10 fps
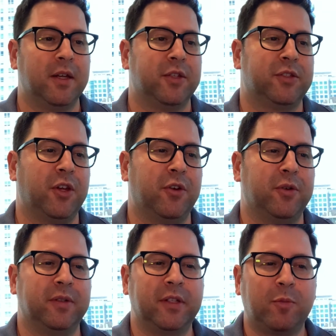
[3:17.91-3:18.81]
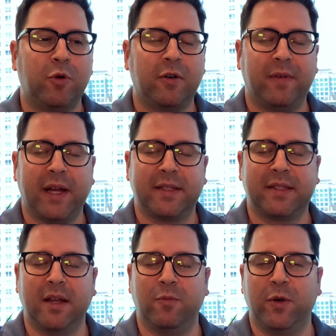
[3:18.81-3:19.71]
So a little more advanced,
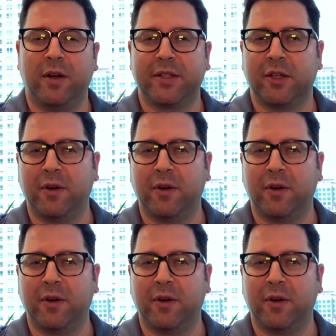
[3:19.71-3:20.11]
and we also